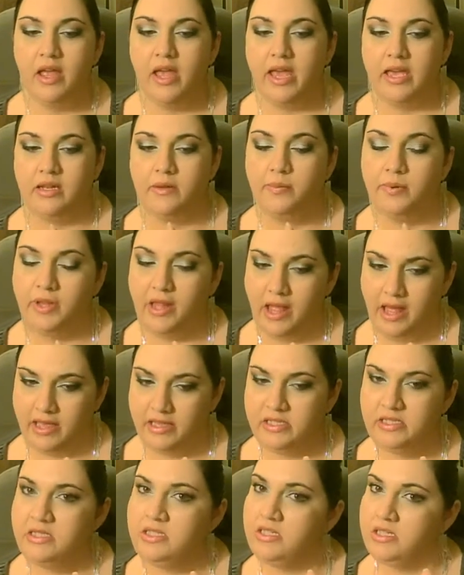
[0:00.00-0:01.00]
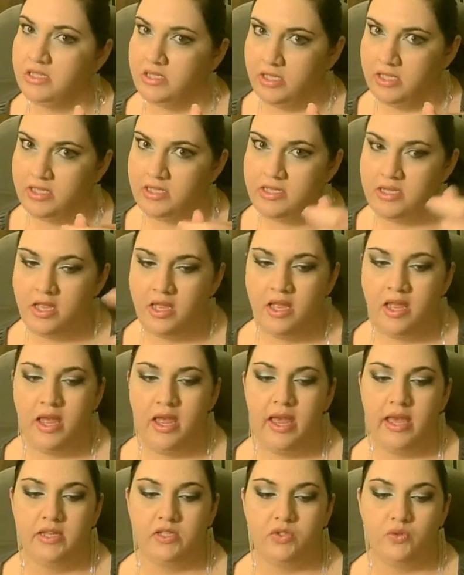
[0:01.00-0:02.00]
It applies good.
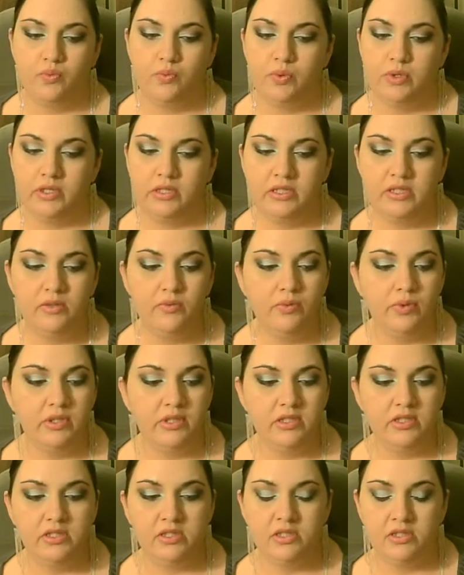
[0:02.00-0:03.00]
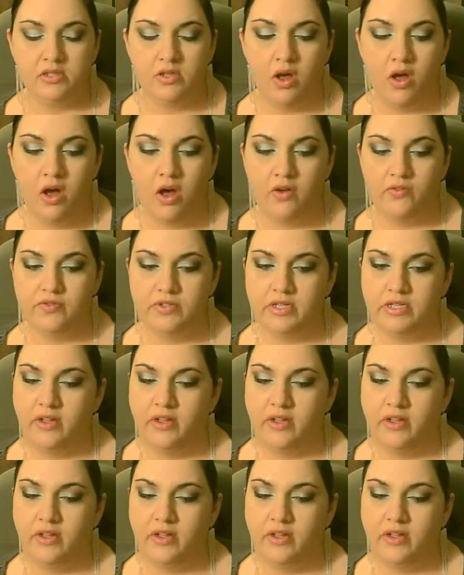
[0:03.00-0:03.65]
It's really, really soft.